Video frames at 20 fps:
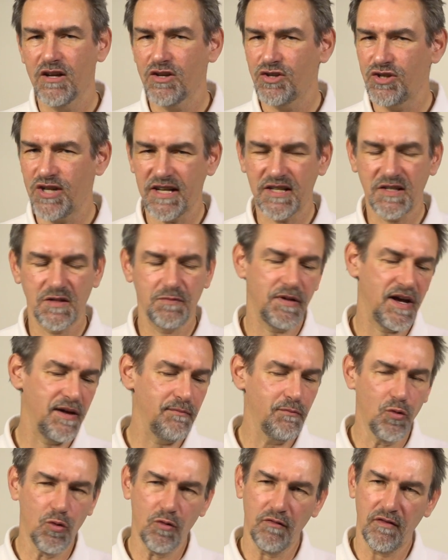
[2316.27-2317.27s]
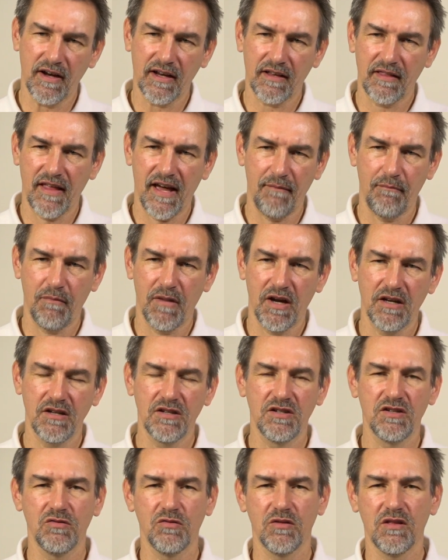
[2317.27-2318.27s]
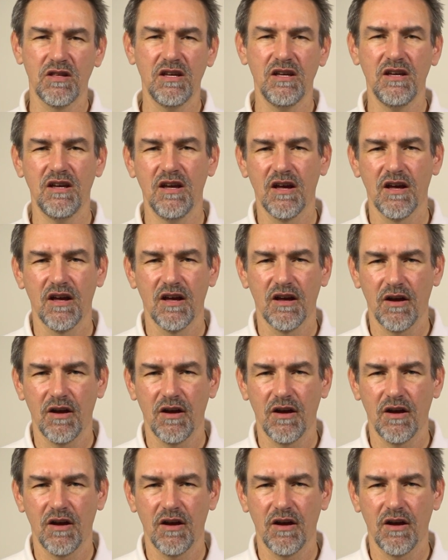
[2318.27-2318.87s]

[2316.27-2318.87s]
just by moving them into the